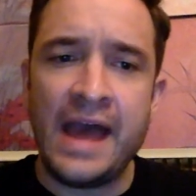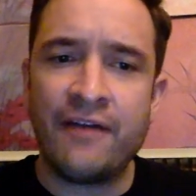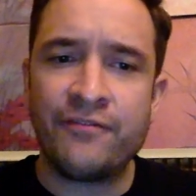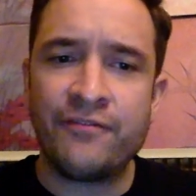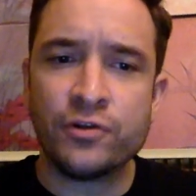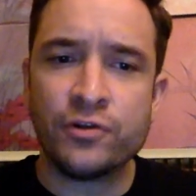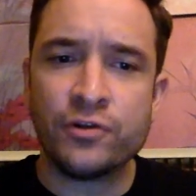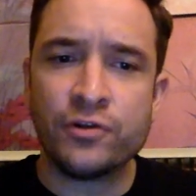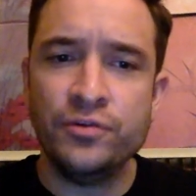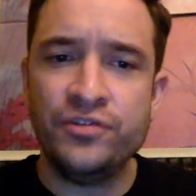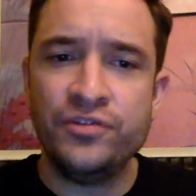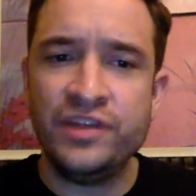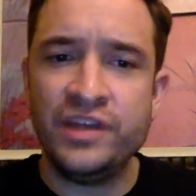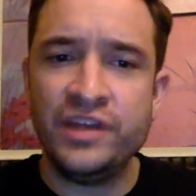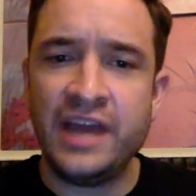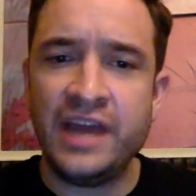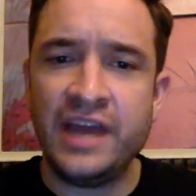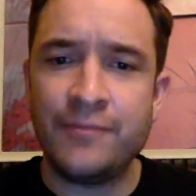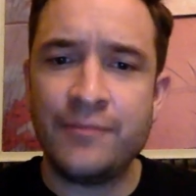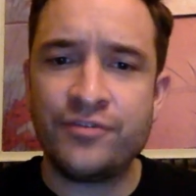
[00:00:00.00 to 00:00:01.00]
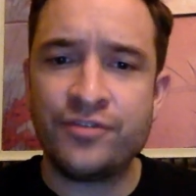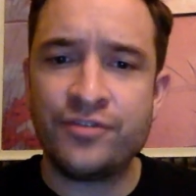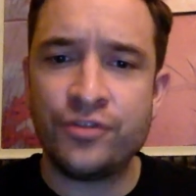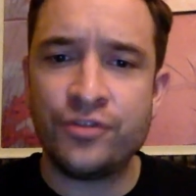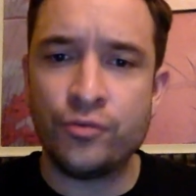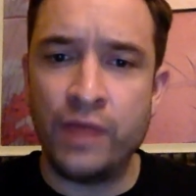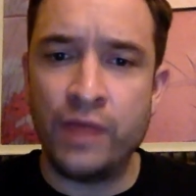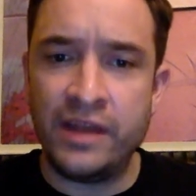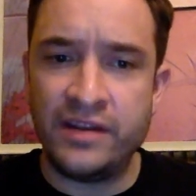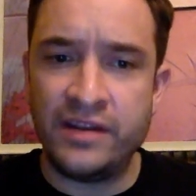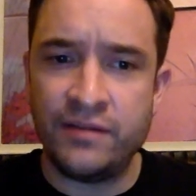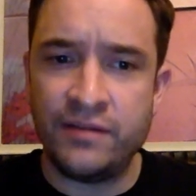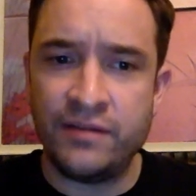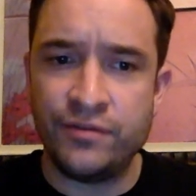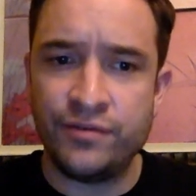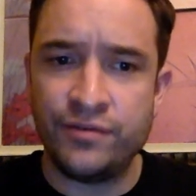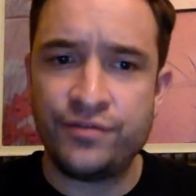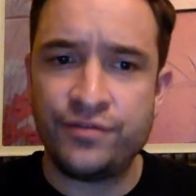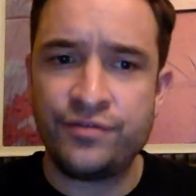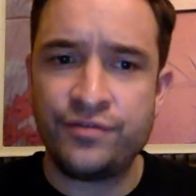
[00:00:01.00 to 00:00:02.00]
after losing games to the Red
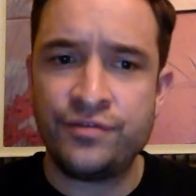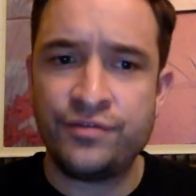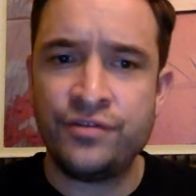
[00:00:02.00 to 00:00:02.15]
Devils,